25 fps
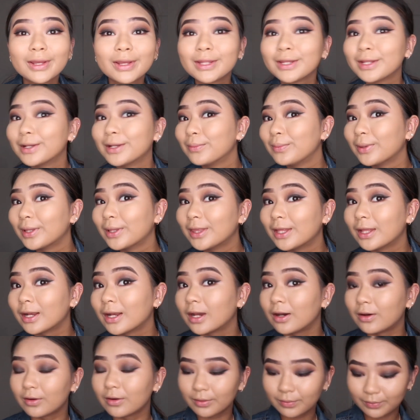I need to blend that
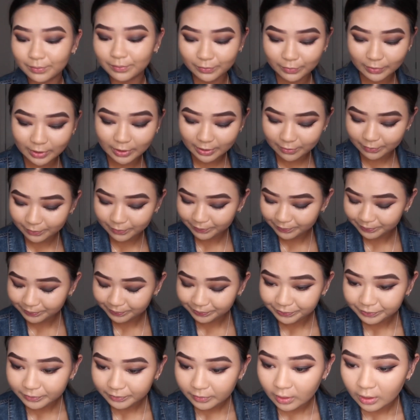out. Wow.
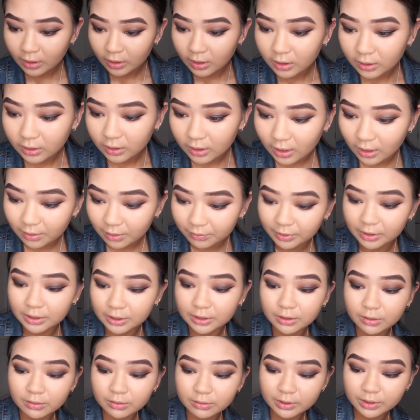Okay, I'm gonna
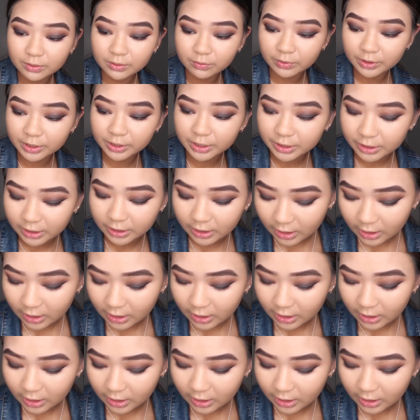go in with